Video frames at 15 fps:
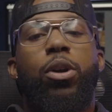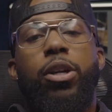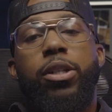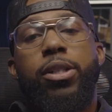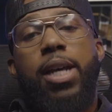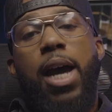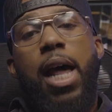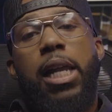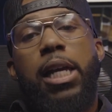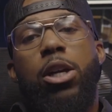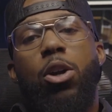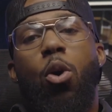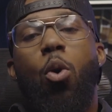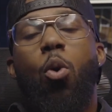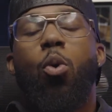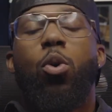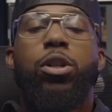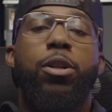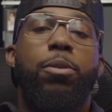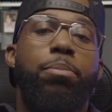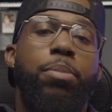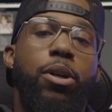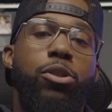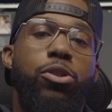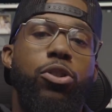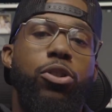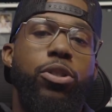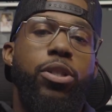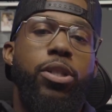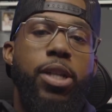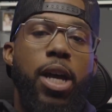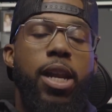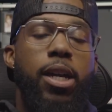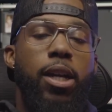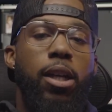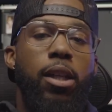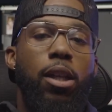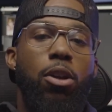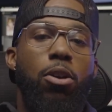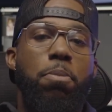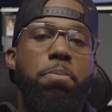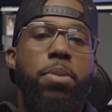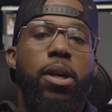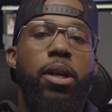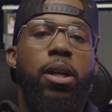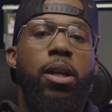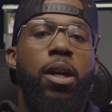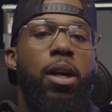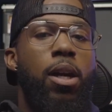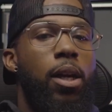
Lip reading: your talent or to build your setting a little bit